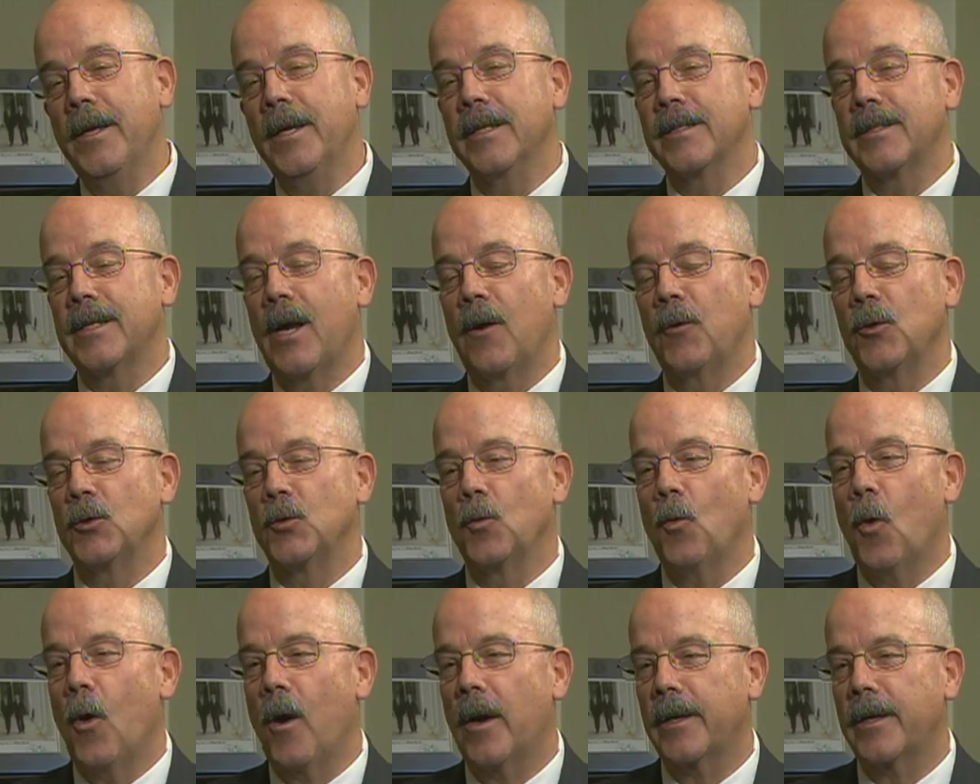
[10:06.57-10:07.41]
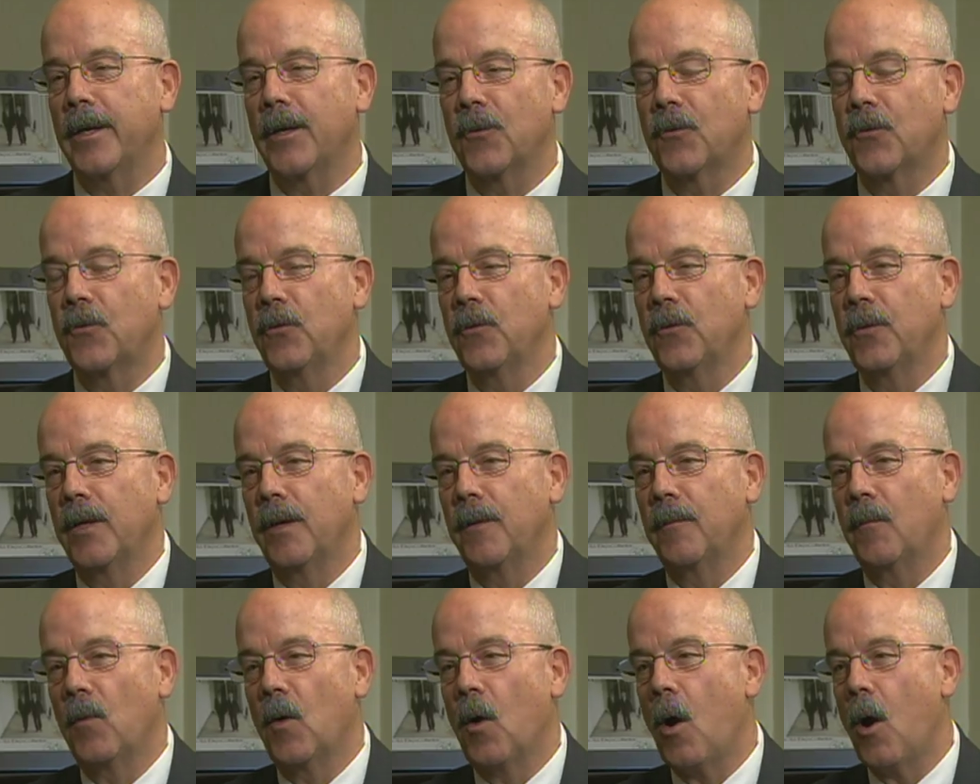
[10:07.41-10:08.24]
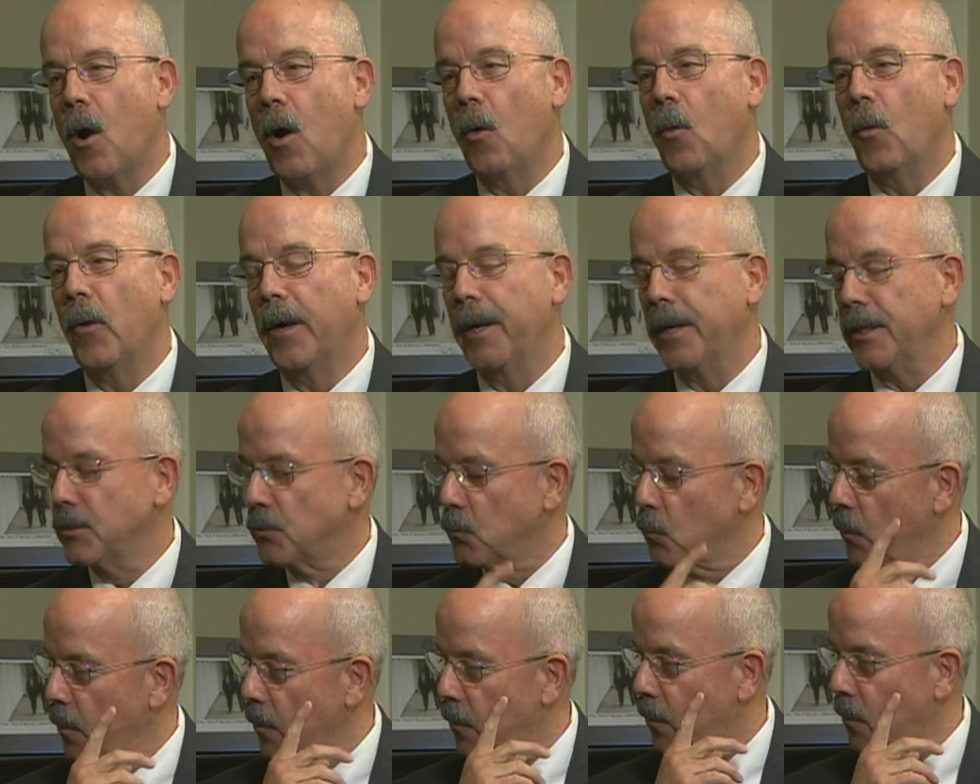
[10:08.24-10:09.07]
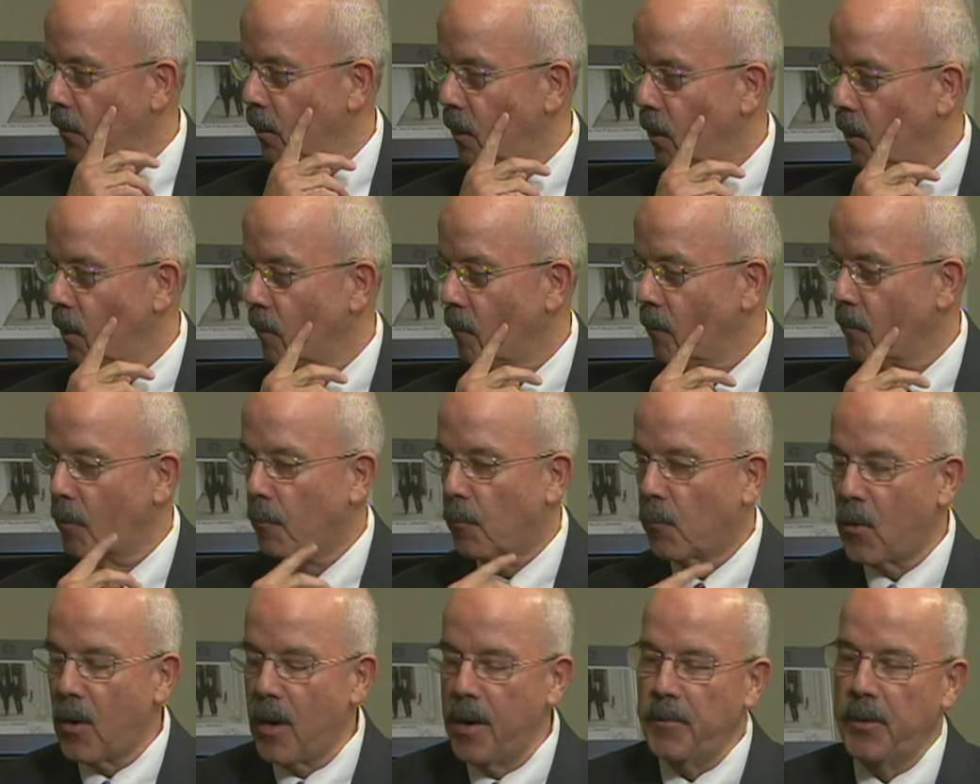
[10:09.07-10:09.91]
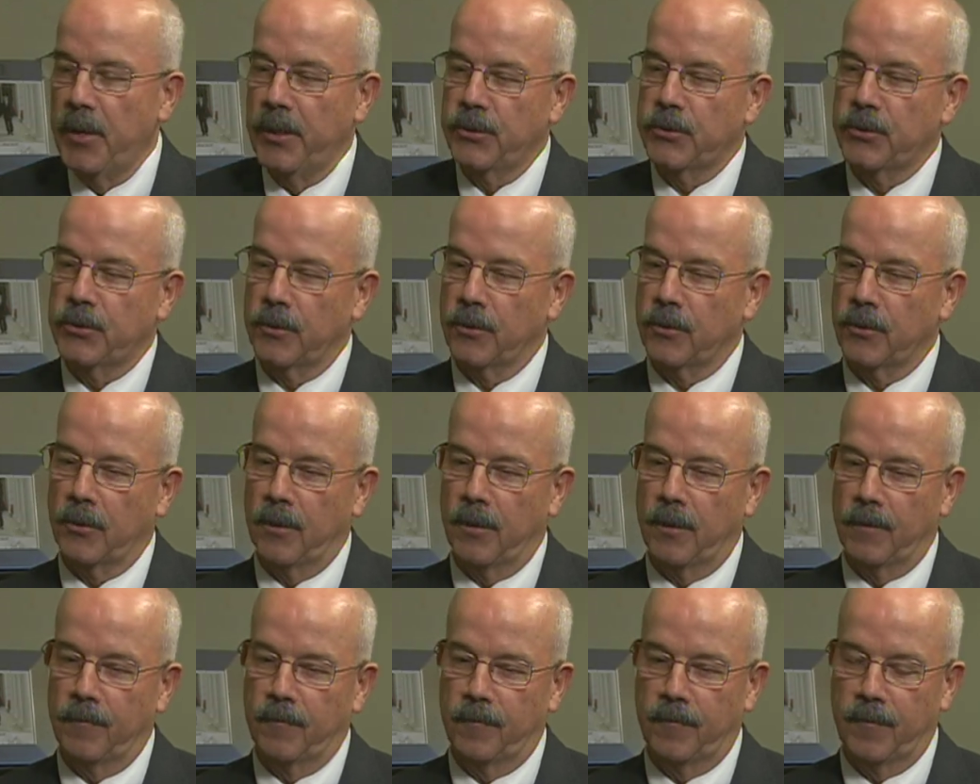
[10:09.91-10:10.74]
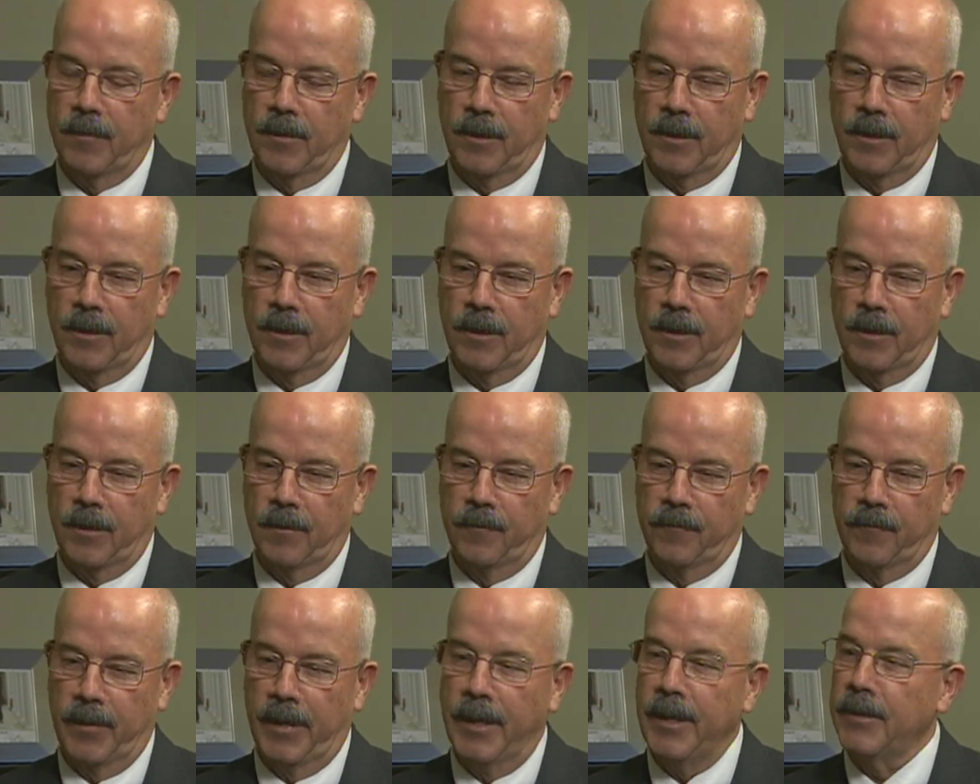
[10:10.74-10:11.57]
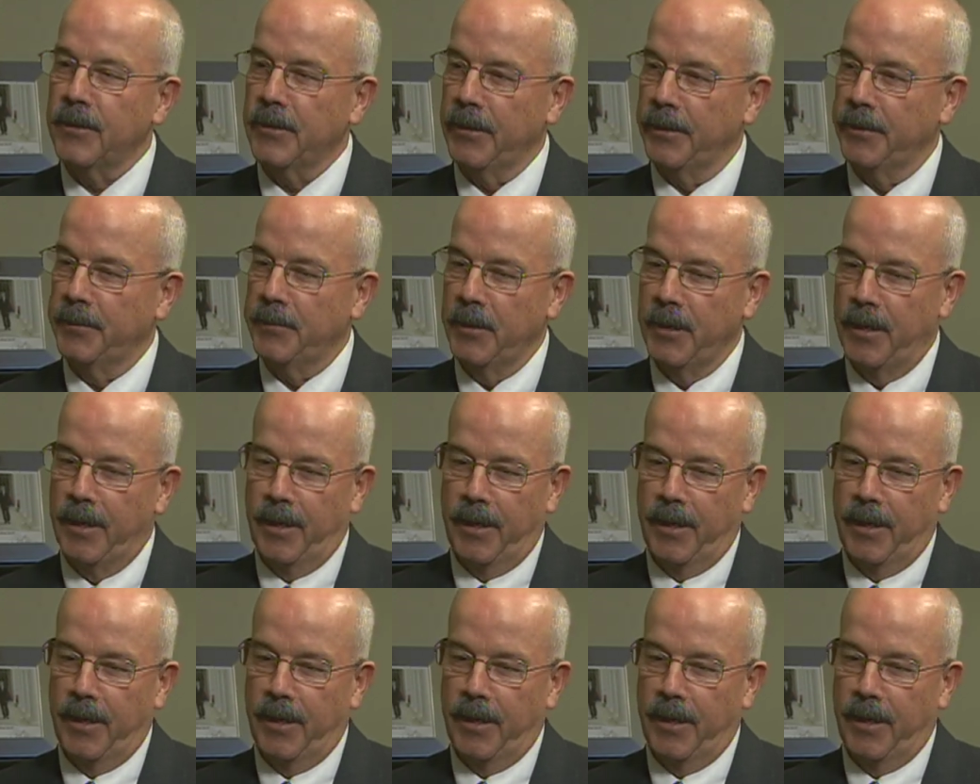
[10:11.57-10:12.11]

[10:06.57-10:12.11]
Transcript: is I was walking through the hallways with the Prime Minister of England,